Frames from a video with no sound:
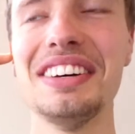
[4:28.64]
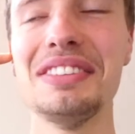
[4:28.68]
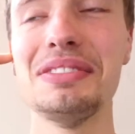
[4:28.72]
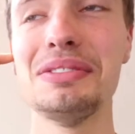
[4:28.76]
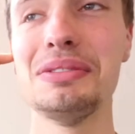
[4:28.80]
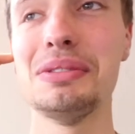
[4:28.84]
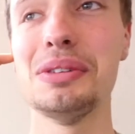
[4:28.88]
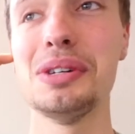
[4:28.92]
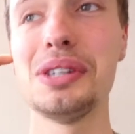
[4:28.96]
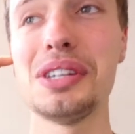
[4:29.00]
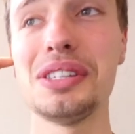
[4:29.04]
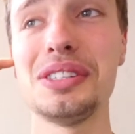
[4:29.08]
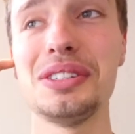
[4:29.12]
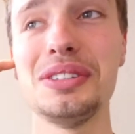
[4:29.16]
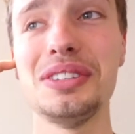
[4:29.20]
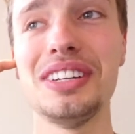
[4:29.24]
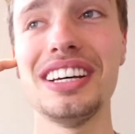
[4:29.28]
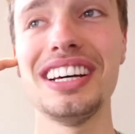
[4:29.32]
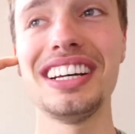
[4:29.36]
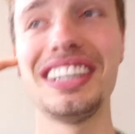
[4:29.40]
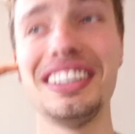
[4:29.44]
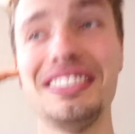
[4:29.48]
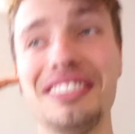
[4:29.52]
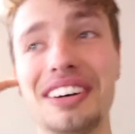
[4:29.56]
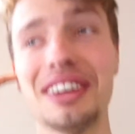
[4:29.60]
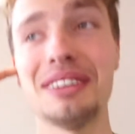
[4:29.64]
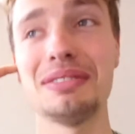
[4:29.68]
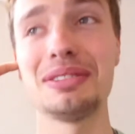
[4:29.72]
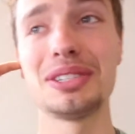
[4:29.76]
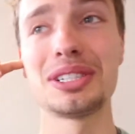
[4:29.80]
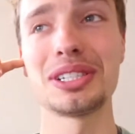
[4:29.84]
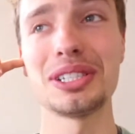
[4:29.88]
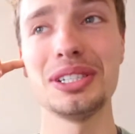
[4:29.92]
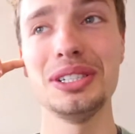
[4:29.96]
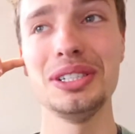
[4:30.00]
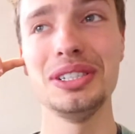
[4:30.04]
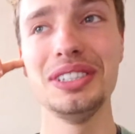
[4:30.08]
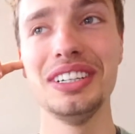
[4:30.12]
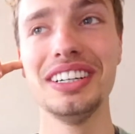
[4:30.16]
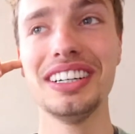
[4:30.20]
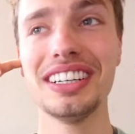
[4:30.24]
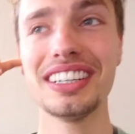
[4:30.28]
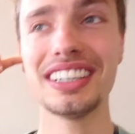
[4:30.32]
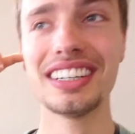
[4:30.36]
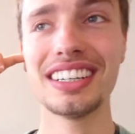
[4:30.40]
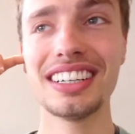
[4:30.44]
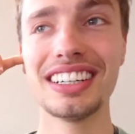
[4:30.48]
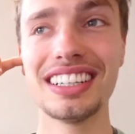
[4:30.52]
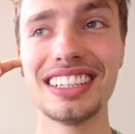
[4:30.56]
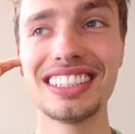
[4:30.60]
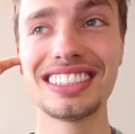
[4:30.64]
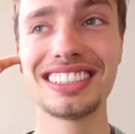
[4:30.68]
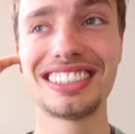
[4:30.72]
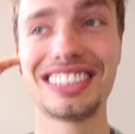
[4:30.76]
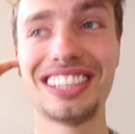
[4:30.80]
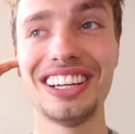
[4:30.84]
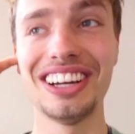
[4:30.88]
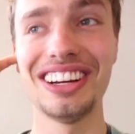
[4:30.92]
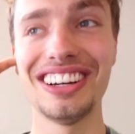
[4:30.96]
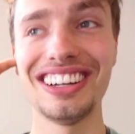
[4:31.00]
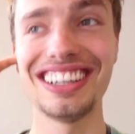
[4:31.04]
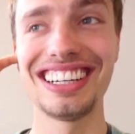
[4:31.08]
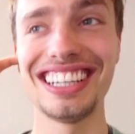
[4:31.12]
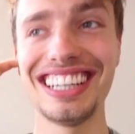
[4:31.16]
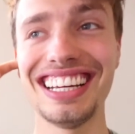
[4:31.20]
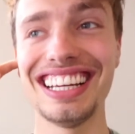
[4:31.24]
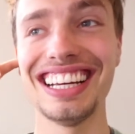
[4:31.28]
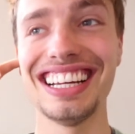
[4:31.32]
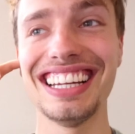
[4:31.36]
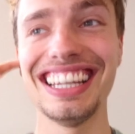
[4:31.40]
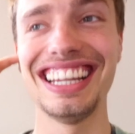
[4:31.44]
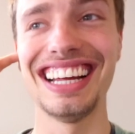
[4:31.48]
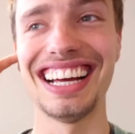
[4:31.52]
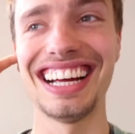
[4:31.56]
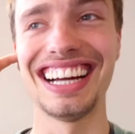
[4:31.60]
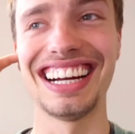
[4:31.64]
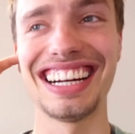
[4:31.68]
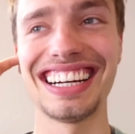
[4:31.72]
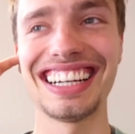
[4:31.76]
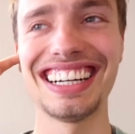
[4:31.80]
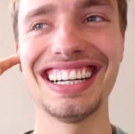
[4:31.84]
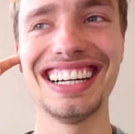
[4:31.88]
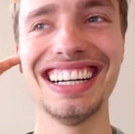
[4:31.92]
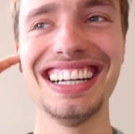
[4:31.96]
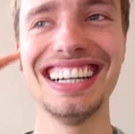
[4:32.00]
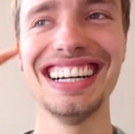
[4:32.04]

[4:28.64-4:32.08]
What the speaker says: Wouldn't do that if I was you. It's dirty in there.